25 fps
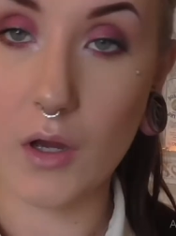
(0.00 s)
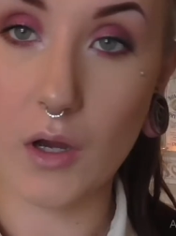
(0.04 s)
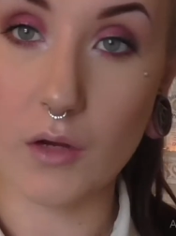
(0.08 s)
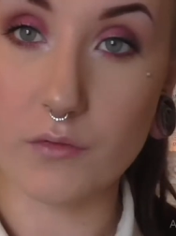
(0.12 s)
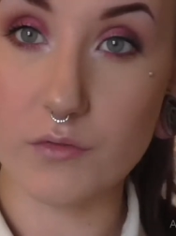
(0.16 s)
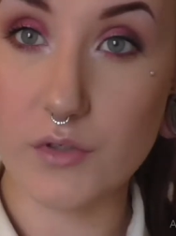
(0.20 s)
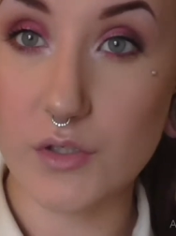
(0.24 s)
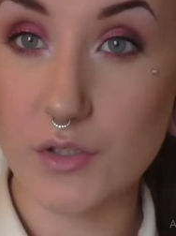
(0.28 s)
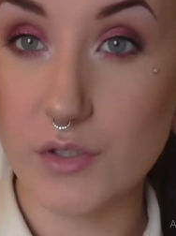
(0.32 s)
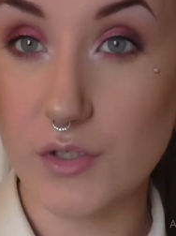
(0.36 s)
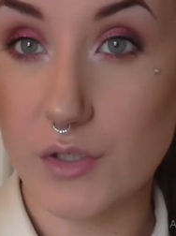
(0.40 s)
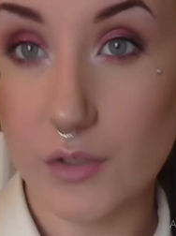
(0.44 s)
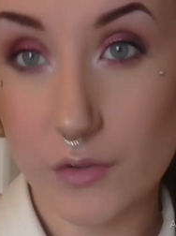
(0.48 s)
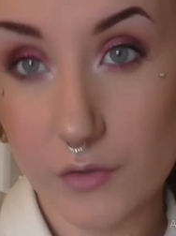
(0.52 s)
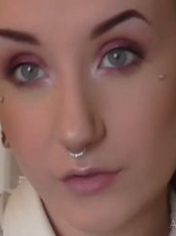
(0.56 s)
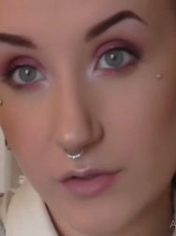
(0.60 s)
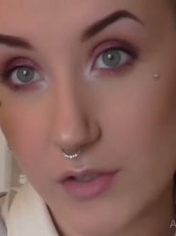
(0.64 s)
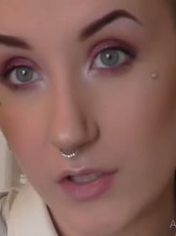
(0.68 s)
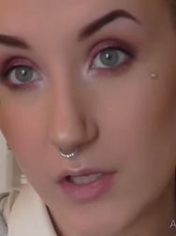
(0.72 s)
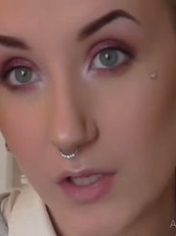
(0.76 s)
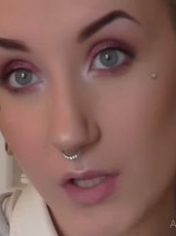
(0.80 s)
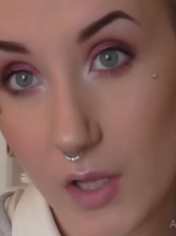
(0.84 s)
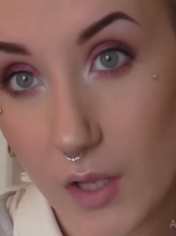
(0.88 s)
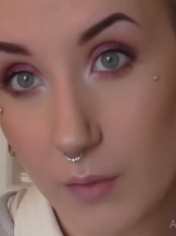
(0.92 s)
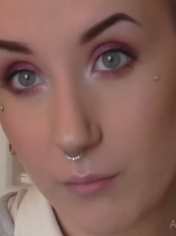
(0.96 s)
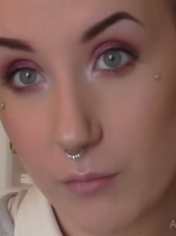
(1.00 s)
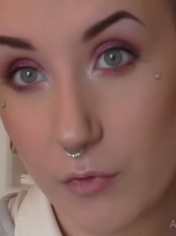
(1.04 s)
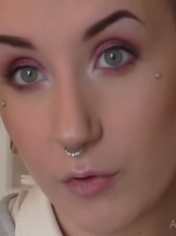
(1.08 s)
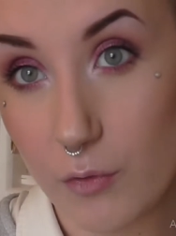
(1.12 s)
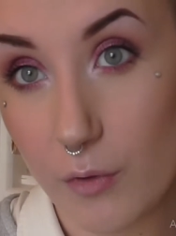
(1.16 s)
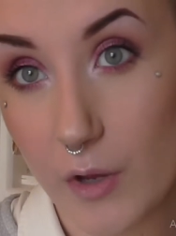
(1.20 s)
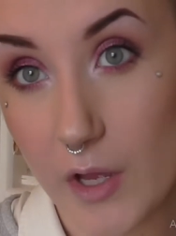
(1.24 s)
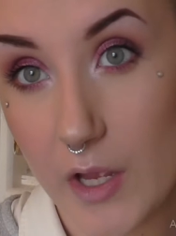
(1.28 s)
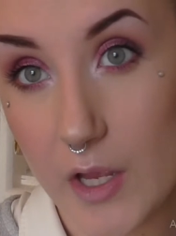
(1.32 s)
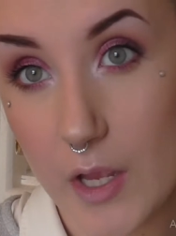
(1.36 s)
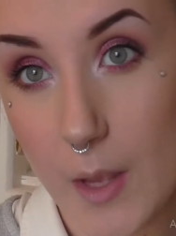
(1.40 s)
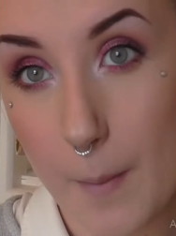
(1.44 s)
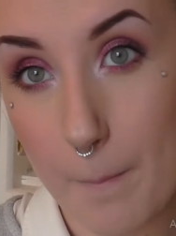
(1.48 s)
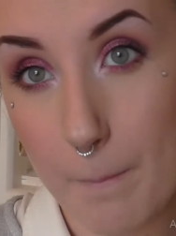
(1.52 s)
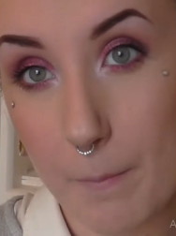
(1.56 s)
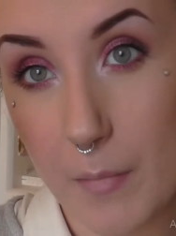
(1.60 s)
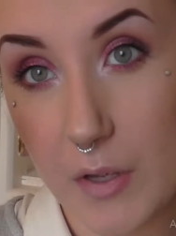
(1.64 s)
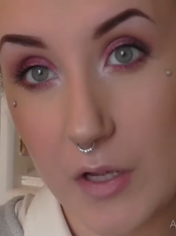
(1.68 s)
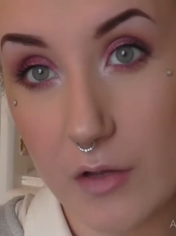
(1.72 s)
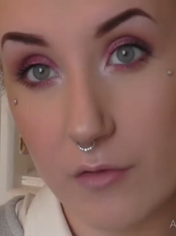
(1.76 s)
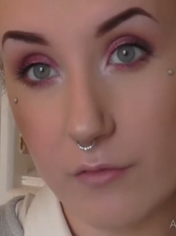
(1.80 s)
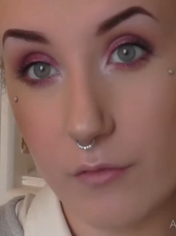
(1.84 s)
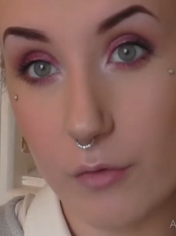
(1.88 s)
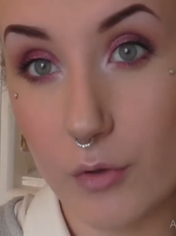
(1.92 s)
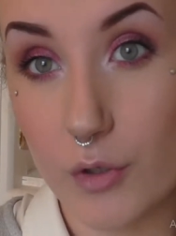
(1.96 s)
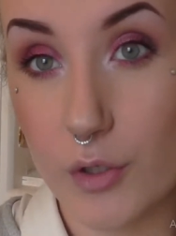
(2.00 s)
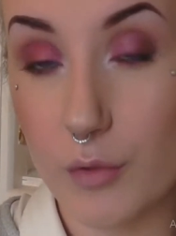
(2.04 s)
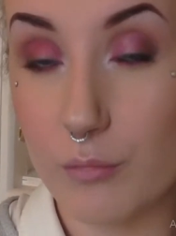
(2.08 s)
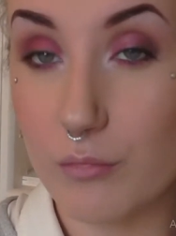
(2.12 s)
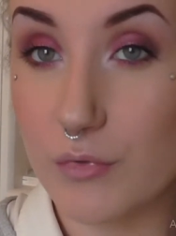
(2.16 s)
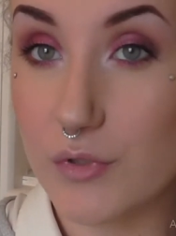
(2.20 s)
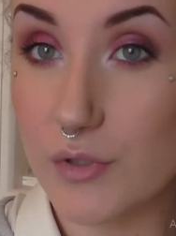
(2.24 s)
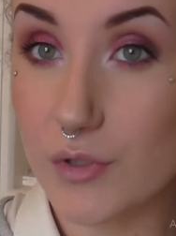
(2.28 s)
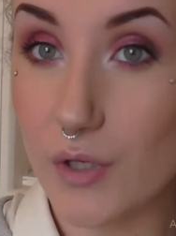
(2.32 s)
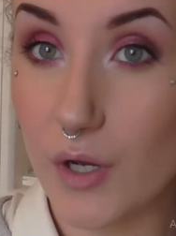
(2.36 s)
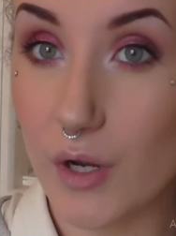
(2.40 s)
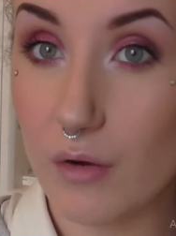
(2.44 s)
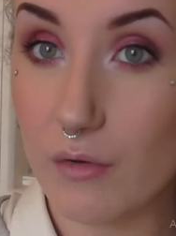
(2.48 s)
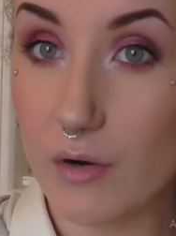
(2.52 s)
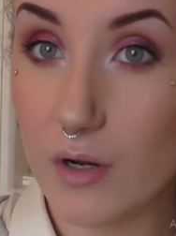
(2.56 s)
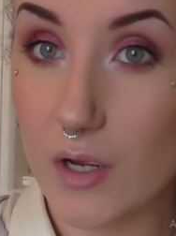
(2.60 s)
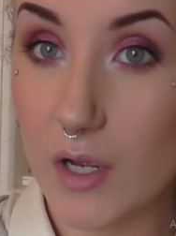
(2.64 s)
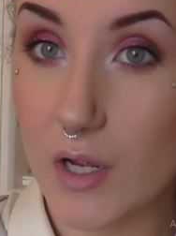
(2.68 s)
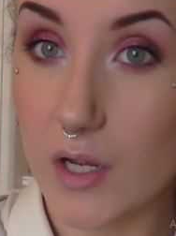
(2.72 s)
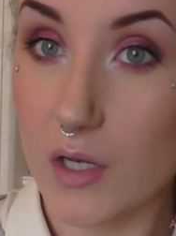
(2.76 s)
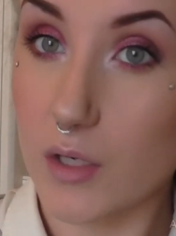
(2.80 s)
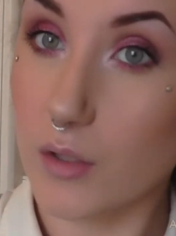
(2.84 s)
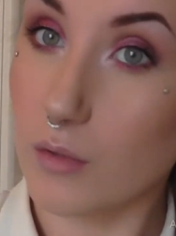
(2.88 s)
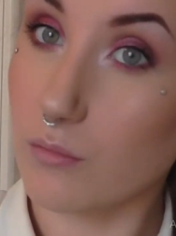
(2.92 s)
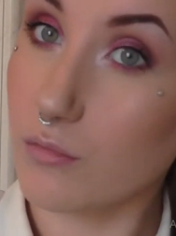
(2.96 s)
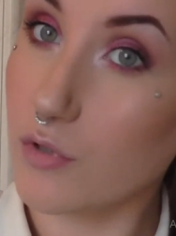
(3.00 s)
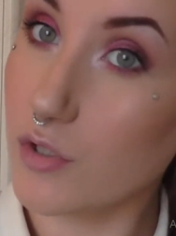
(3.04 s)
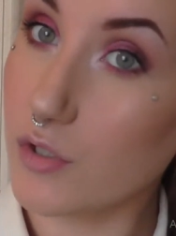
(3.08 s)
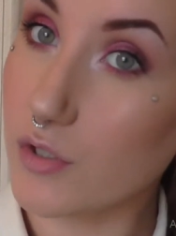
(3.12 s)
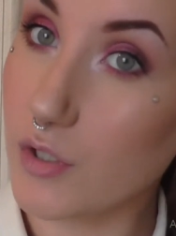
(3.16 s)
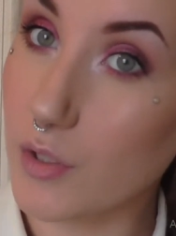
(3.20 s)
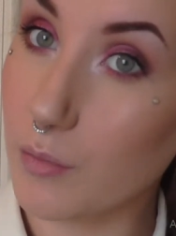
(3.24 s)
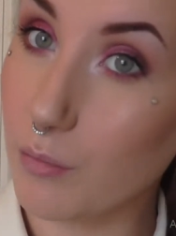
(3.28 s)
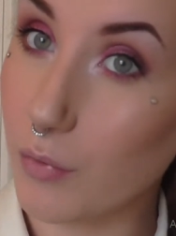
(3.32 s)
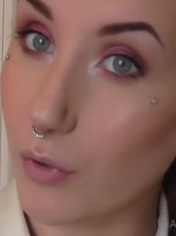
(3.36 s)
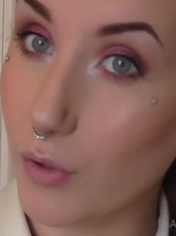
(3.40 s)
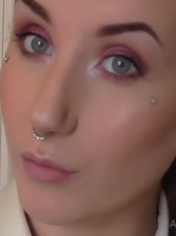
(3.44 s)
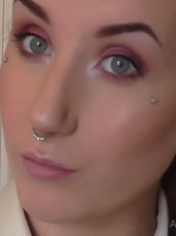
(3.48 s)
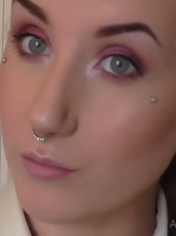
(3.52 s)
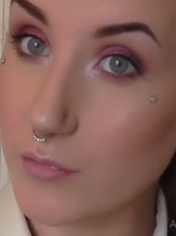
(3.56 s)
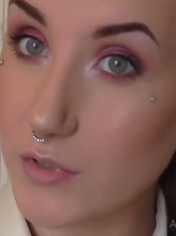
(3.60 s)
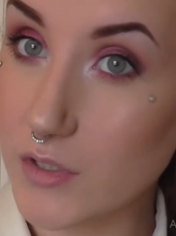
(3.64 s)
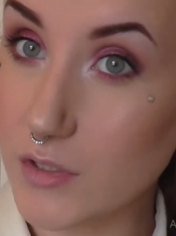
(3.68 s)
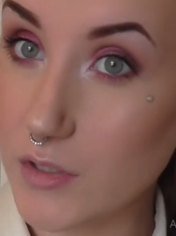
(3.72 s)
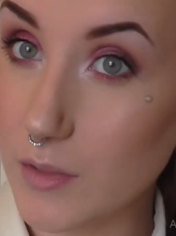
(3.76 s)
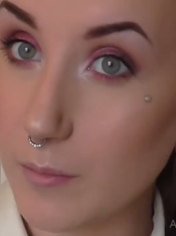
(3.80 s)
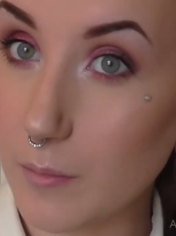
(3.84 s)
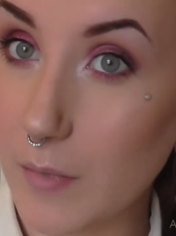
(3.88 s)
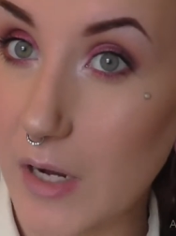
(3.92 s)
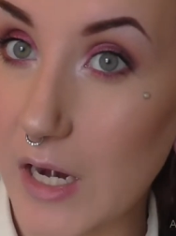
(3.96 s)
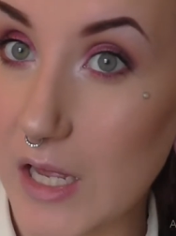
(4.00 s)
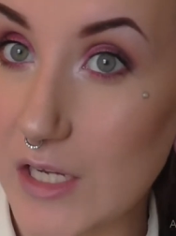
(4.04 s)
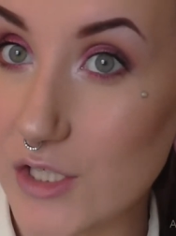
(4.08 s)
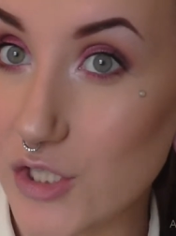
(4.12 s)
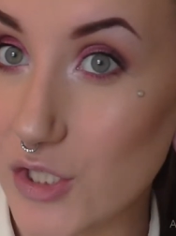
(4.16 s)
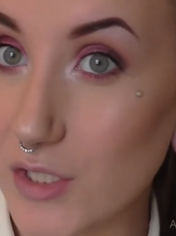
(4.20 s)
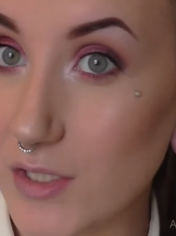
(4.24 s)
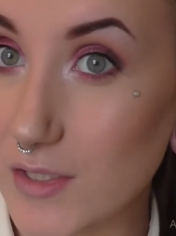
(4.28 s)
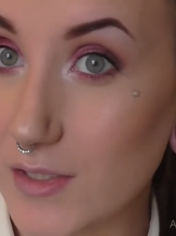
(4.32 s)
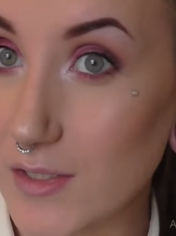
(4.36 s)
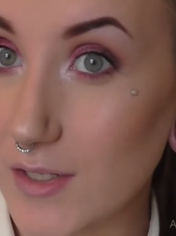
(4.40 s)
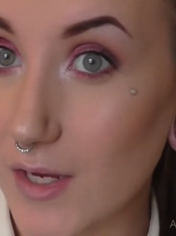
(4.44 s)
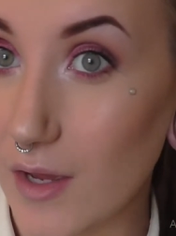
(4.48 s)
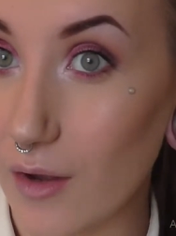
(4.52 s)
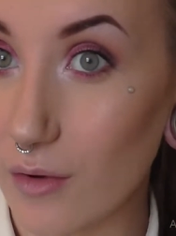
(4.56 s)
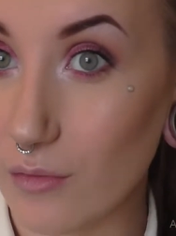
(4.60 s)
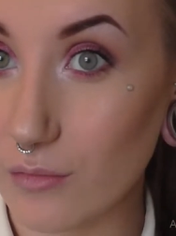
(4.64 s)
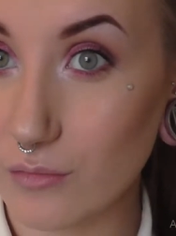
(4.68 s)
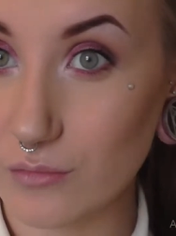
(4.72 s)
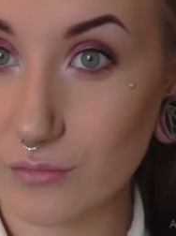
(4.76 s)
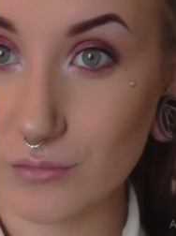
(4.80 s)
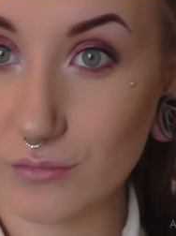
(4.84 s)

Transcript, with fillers: I've just used the MUA Mega Volume Mascara and I'm just going to put on some lashes now.